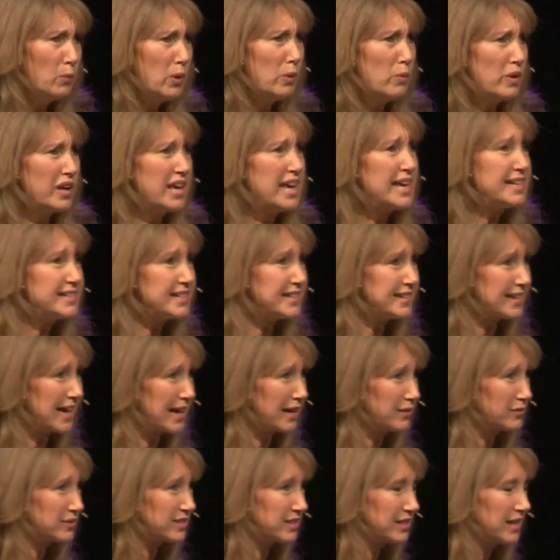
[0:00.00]
we were kitted
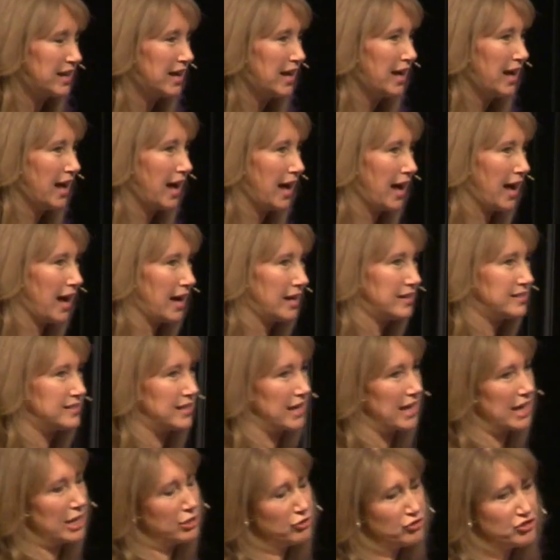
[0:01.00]
out and
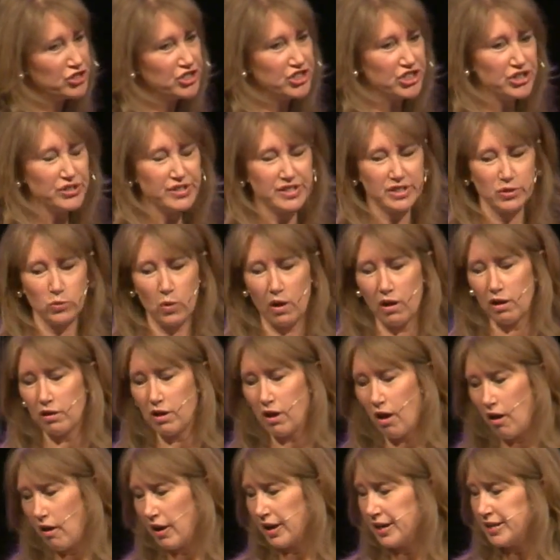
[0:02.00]
introduced to our
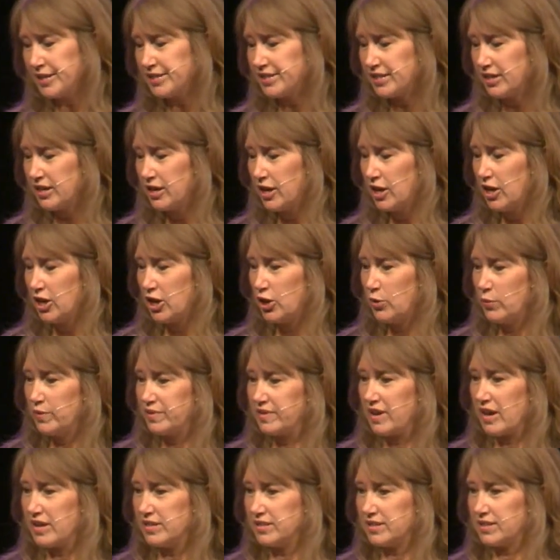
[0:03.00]
guide, who was
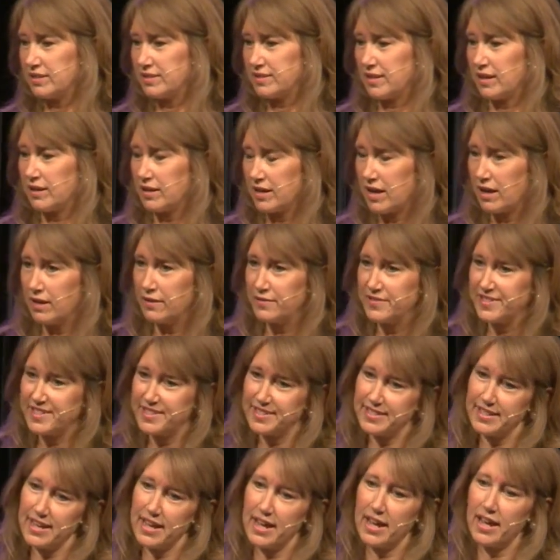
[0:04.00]
going to kind of
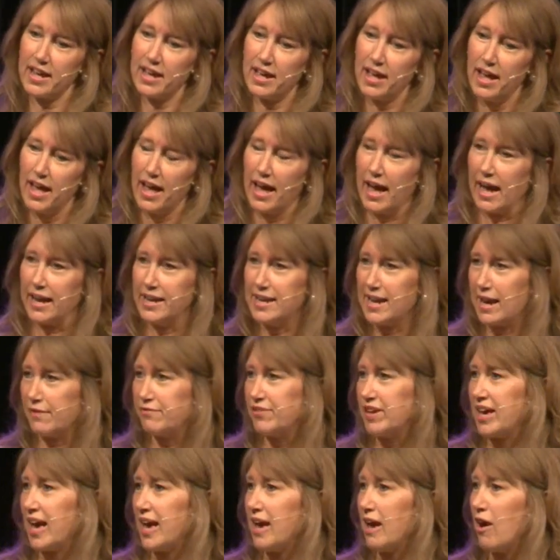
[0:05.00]
steer and
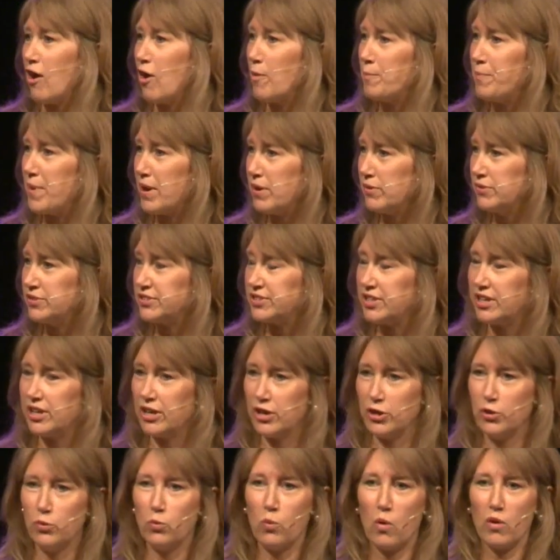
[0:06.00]
navigate our boat,
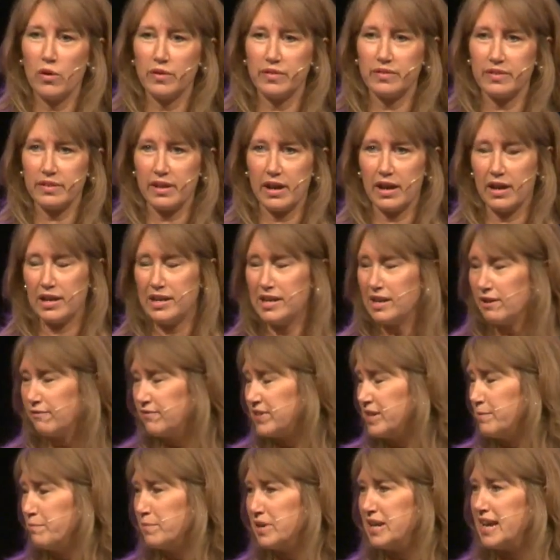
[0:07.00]
who was a
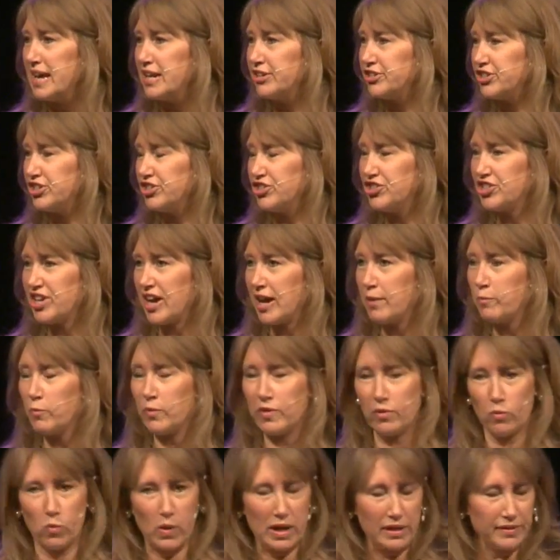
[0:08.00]
lovely Malaysian chap
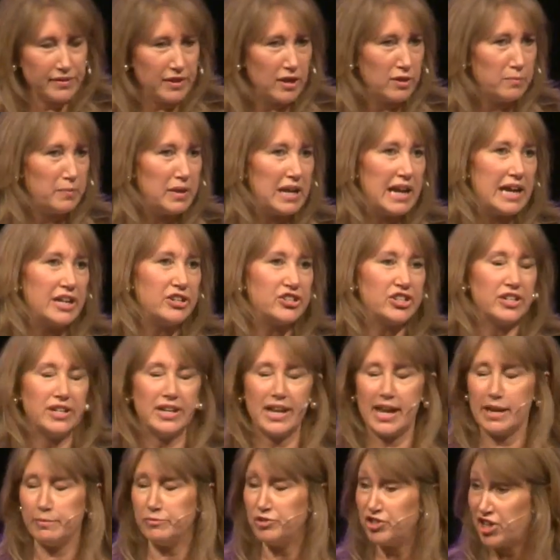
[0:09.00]
with a well-known Malaysian
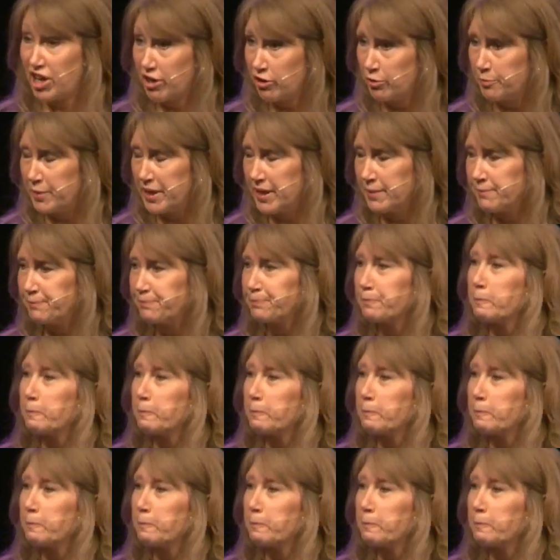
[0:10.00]
named Jeremy.